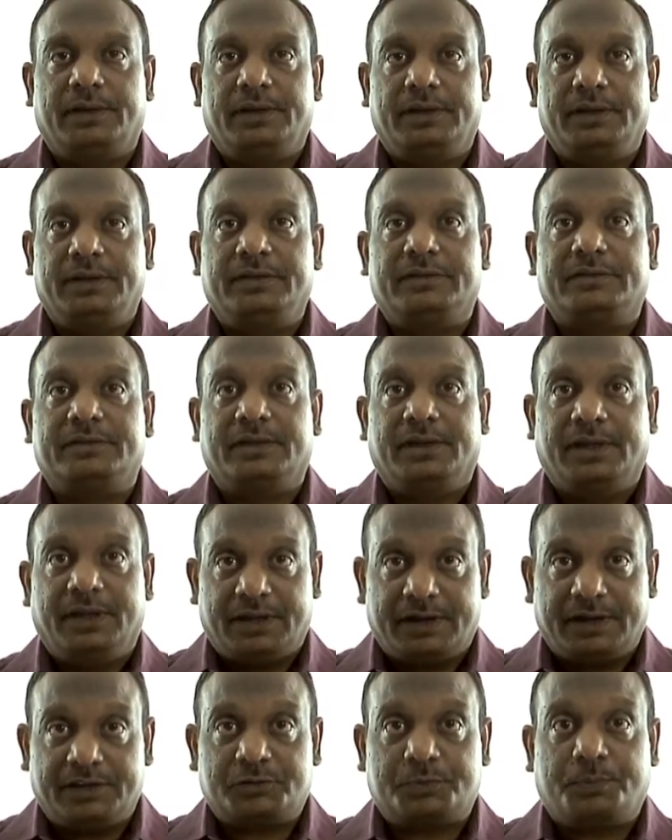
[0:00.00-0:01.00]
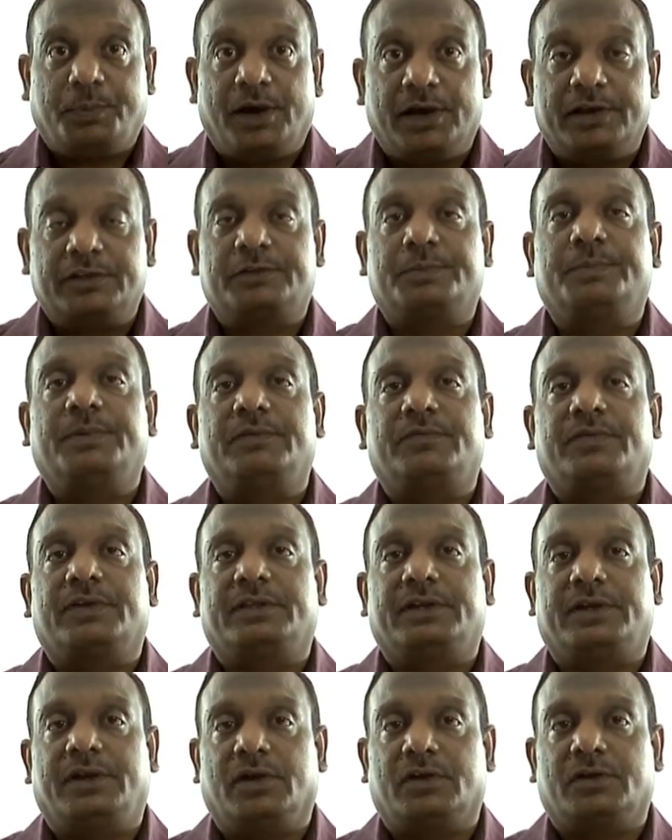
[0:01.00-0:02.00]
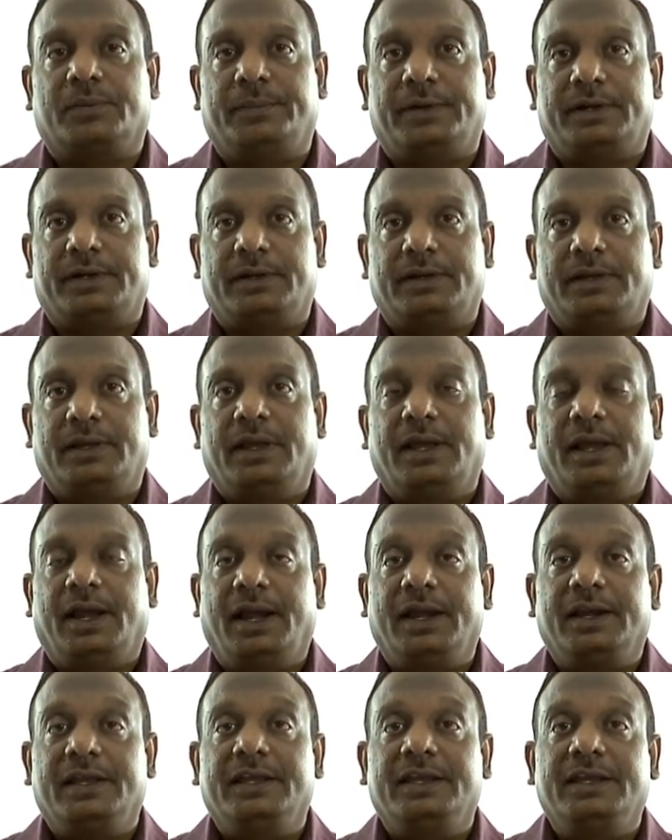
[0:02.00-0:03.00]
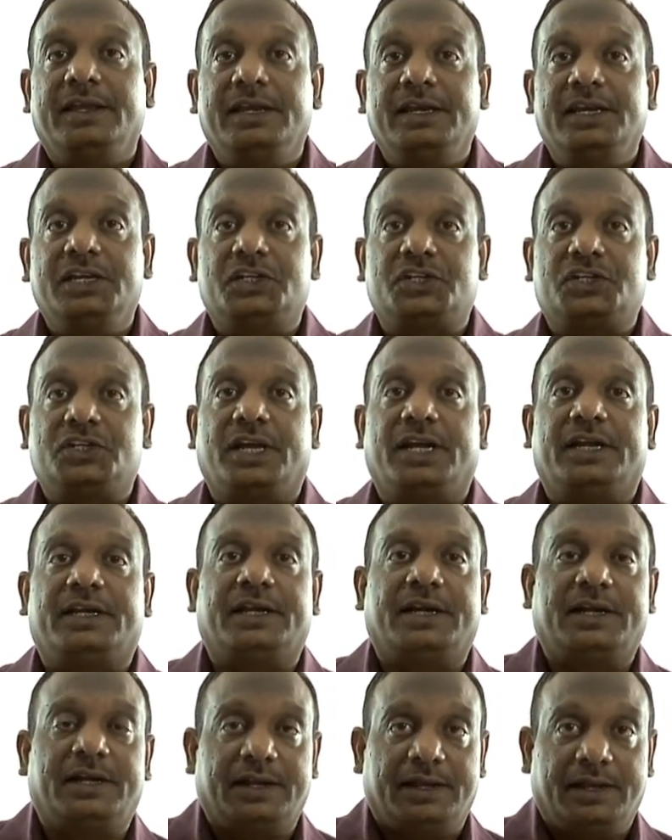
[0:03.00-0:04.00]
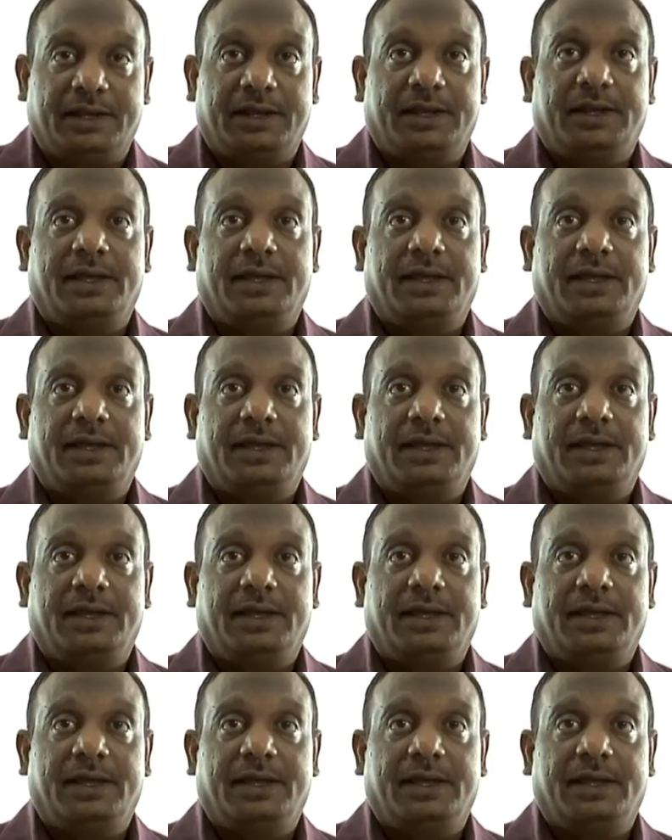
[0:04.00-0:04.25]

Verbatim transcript: he is responsible for the document, and he initiated